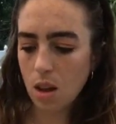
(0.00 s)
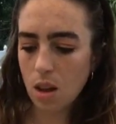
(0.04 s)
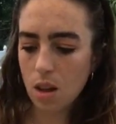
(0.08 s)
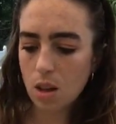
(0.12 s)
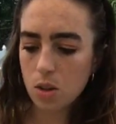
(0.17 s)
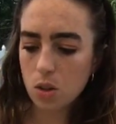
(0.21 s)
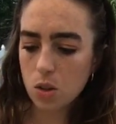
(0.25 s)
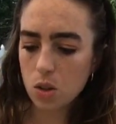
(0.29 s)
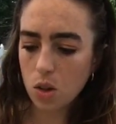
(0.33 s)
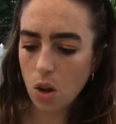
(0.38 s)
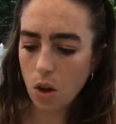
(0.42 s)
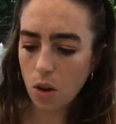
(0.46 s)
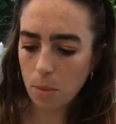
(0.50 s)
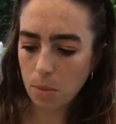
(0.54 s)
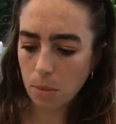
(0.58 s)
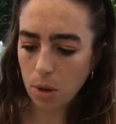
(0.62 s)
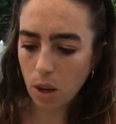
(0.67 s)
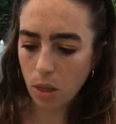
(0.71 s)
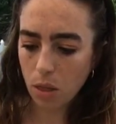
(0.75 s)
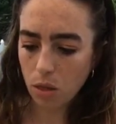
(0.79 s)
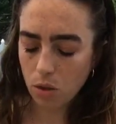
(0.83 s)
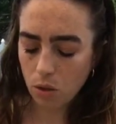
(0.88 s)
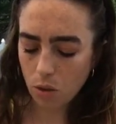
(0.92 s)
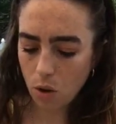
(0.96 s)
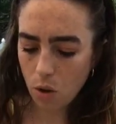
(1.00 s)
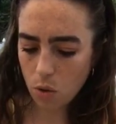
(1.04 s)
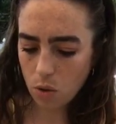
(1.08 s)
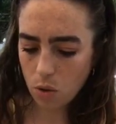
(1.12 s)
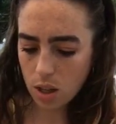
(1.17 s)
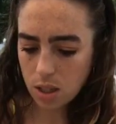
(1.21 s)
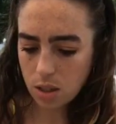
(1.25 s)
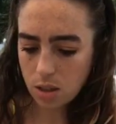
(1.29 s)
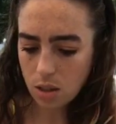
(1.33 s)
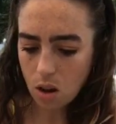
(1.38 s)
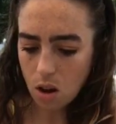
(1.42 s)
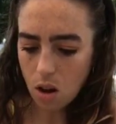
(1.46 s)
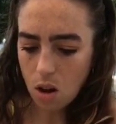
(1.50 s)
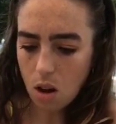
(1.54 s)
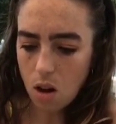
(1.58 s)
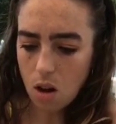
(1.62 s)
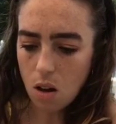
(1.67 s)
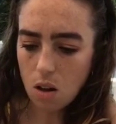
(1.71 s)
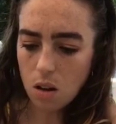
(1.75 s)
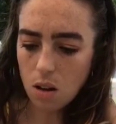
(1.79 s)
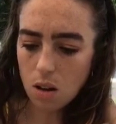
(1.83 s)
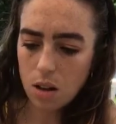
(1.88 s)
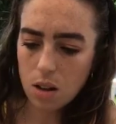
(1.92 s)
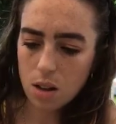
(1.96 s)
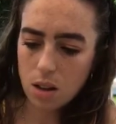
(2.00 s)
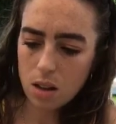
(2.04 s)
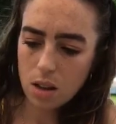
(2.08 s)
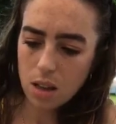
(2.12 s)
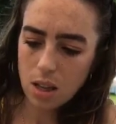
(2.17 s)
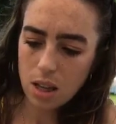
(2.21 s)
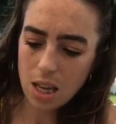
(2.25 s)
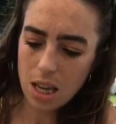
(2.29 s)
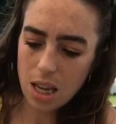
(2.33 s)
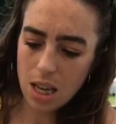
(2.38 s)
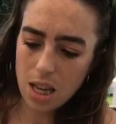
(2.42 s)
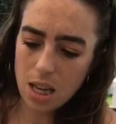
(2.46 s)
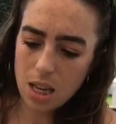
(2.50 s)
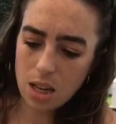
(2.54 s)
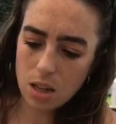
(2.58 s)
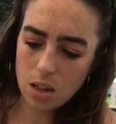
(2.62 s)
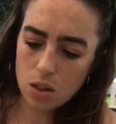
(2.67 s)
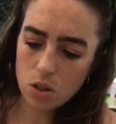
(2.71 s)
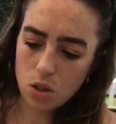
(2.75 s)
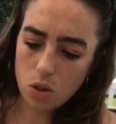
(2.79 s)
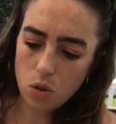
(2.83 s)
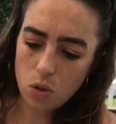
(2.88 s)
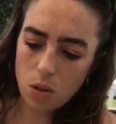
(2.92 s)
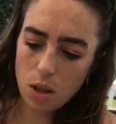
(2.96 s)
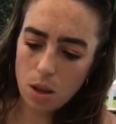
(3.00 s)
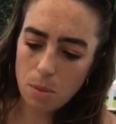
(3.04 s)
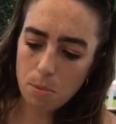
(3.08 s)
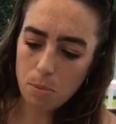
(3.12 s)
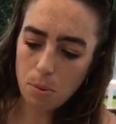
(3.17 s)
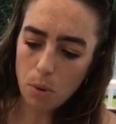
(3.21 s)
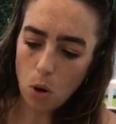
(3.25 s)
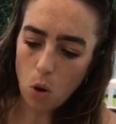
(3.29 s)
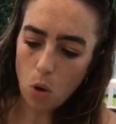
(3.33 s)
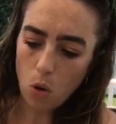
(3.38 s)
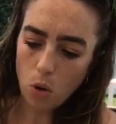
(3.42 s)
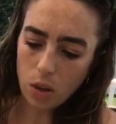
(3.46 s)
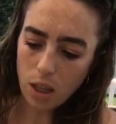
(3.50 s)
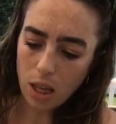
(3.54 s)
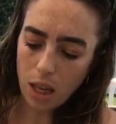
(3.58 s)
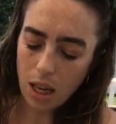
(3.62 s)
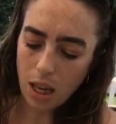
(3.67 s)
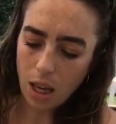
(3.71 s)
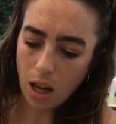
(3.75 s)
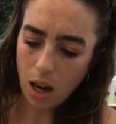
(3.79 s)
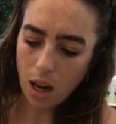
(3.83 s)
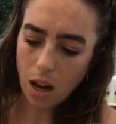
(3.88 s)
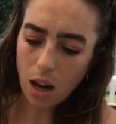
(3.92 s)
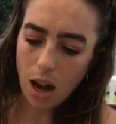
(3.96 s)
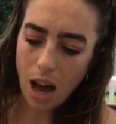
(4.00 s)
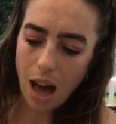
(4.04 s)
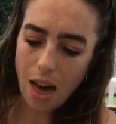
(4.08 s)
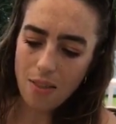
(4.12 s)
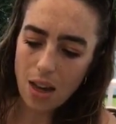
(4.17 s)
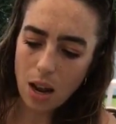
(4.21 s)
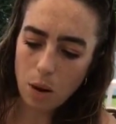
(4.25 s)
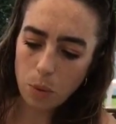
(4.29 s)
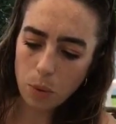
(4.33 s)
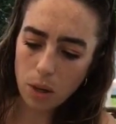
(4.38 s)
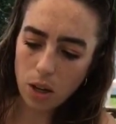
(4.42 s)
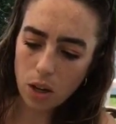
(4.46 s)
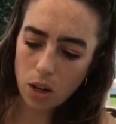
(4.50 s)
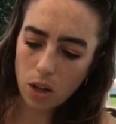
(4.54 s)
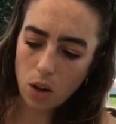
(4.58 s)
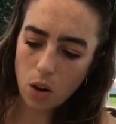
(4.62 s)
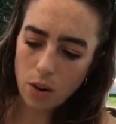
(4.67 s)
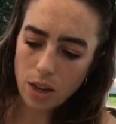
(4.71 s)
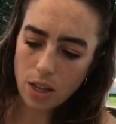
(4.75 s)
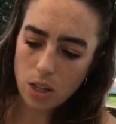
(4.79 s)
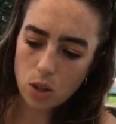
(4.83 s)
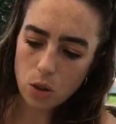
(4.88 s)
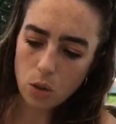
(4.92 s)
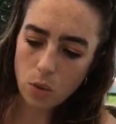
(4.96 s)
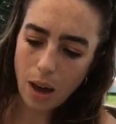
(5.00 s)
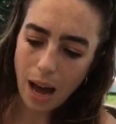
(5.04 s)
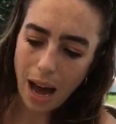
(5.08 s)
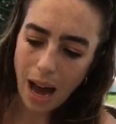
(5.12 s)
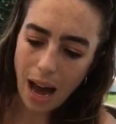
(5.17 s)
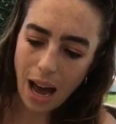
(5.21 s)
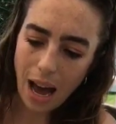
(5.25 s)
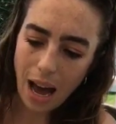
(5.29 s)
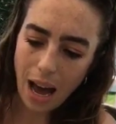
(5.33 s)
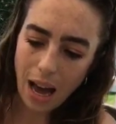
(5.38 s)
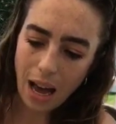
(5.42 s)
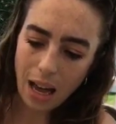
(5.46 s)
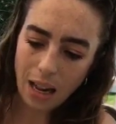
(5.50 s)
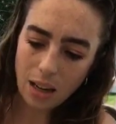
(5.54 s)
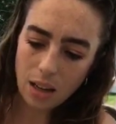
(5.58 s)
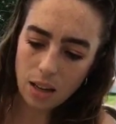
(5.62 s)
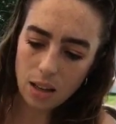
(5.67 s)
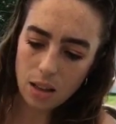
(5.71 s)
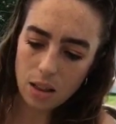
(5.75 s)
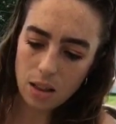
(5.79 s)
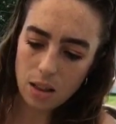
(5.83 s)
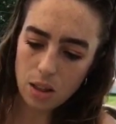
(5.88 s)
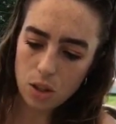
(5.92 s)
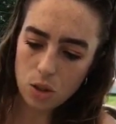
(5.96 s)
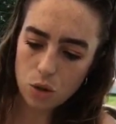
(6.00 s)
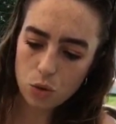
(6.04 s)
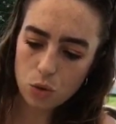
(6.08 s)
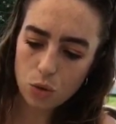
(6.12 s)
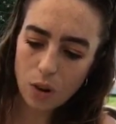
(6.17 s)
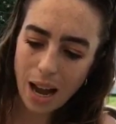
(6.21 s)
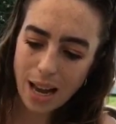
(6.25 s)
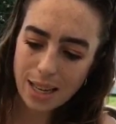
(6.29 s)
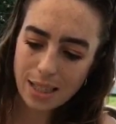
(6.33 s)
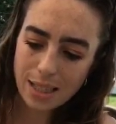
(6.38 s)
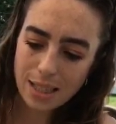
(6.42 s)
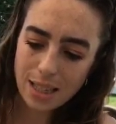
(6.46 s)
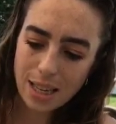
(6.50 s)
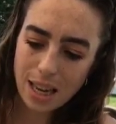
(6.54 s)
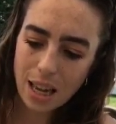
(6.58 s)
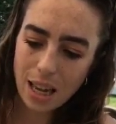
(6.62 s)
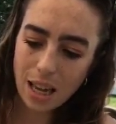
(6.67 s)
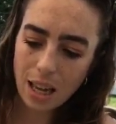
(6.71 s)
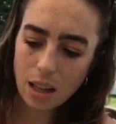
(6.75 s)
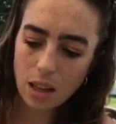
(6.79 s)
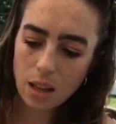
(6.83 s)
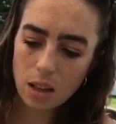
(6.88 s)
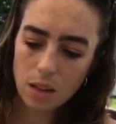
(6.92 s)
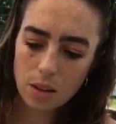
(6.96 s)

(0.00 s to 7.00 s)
So I'm going to throw this all into the bowl here, and then we are going to add the dressing.